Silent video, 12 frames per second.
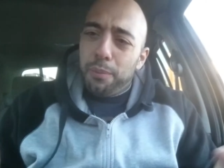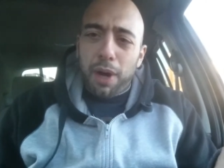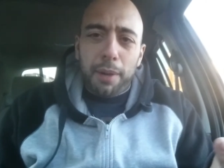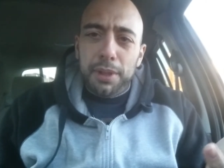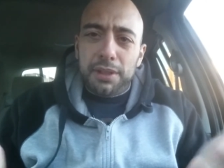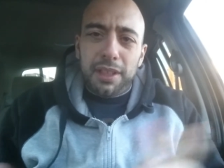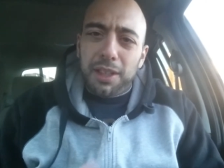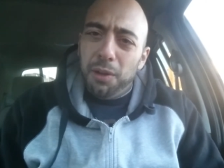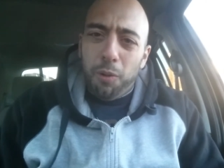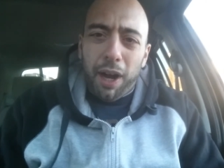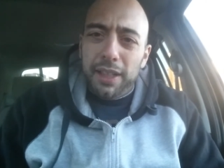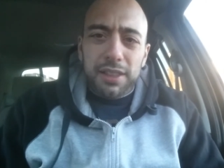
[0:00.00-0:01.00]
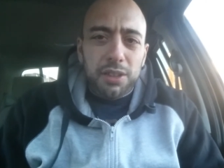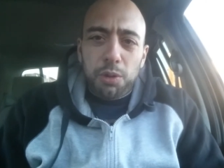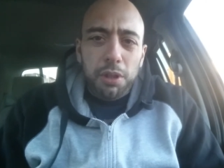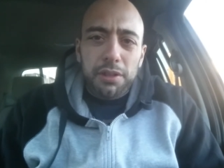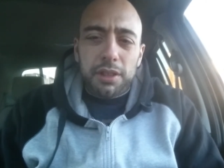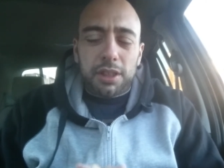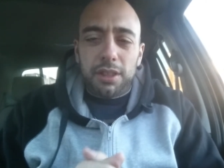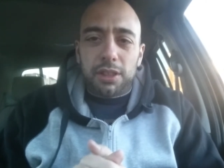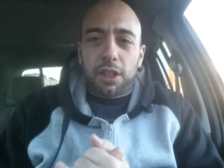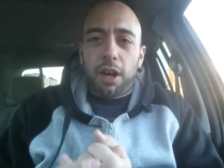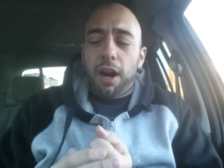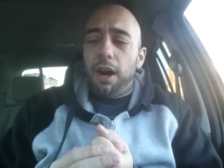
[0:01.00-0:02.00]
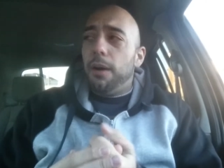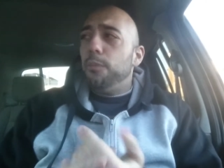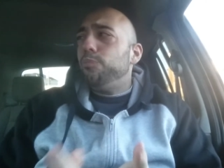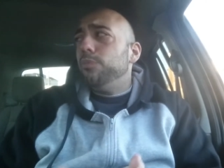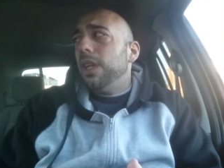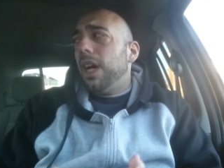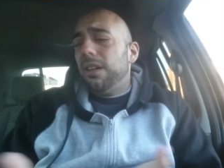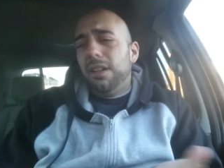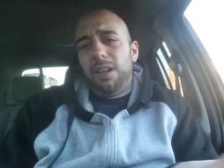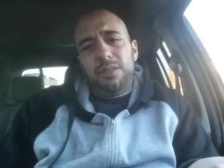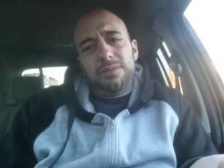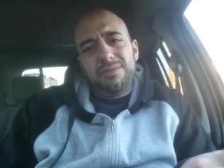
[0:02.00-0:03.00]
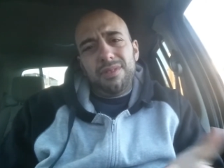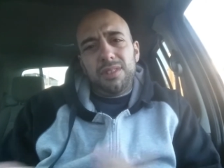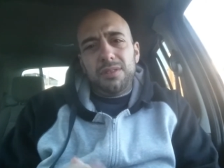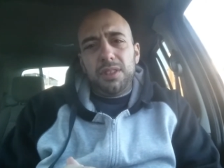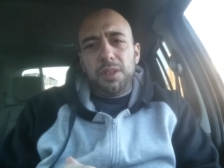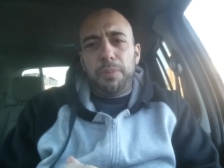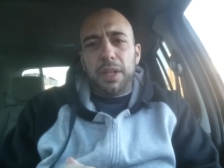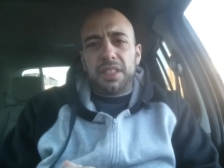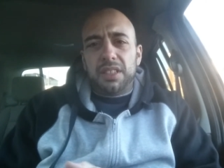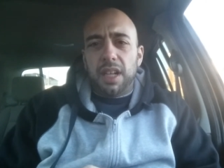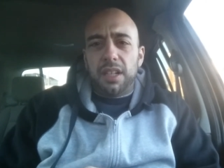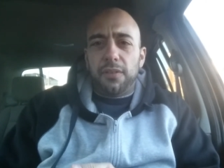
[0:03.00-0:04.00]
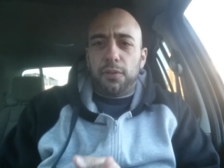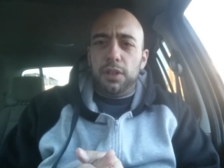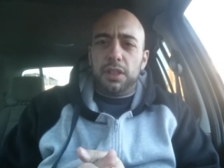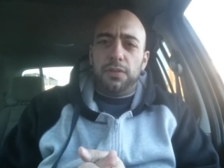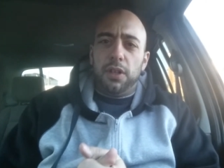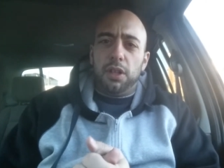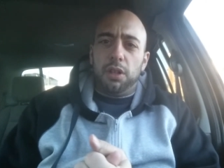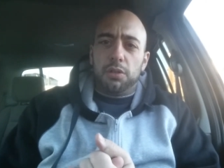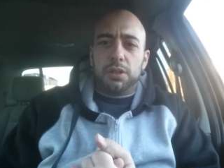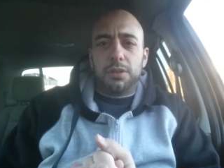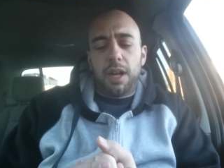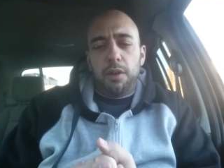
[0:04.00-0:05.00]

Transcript: Probably thinking, why is he doing this in his car? I don't know. The best setting for these videos.